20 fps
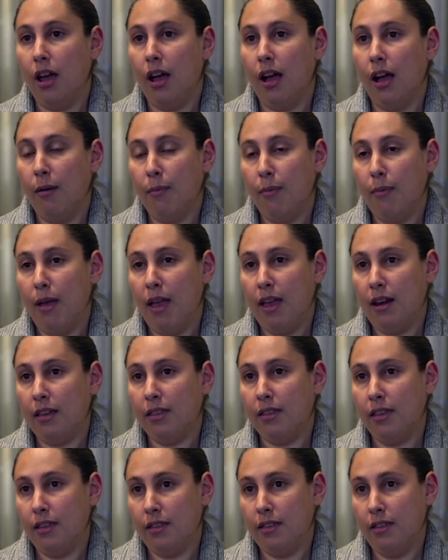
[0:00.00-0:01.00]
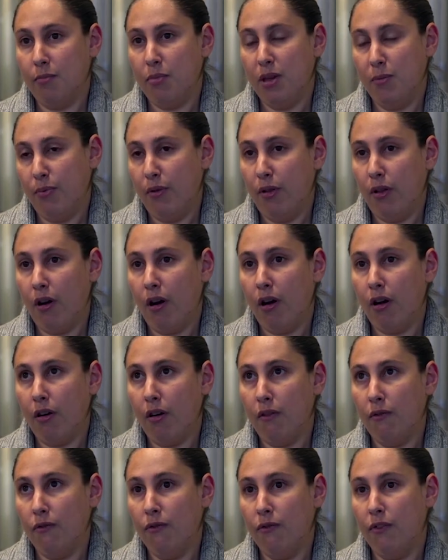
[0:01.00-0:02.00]
And I think that people
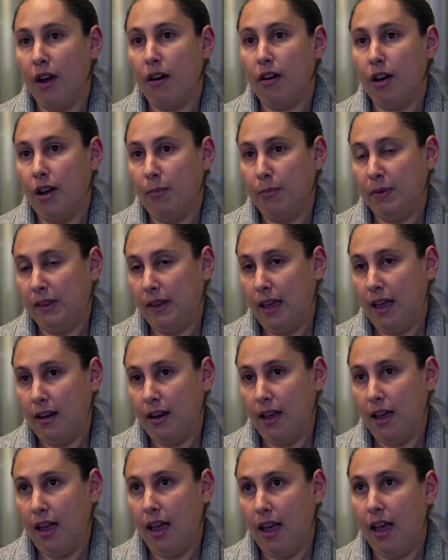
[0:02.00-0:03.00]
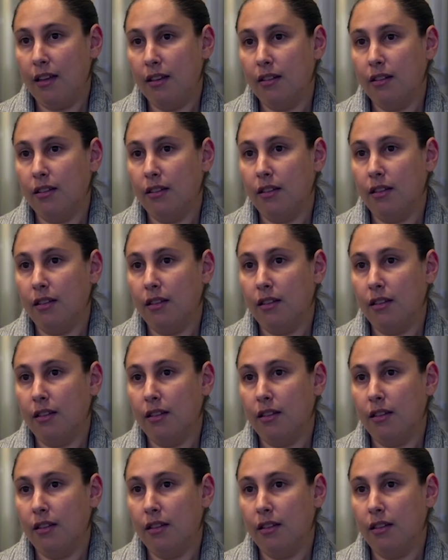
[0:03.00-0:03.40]
are very upset at